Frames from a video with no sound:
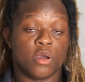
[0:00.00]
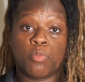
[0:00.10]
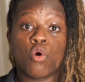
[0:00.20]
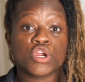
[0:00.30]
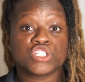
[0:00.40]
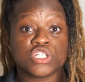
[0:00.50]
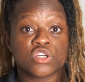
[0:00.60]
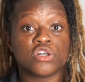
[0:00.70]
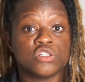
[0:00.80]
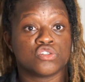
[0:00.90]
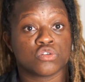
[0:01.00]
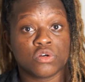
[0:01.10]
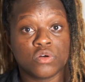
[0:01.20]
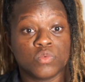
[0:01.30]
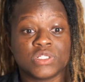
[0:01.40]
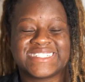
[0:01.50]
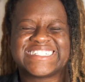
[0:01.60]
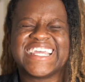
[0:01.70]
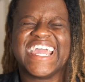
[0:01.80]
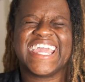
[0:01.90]
portion control will
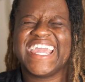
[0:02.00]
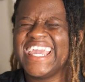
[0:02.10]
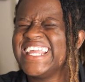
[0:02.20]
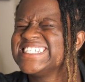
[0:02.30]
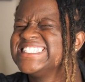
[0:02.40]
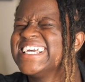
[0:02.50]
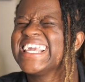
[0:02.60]
change the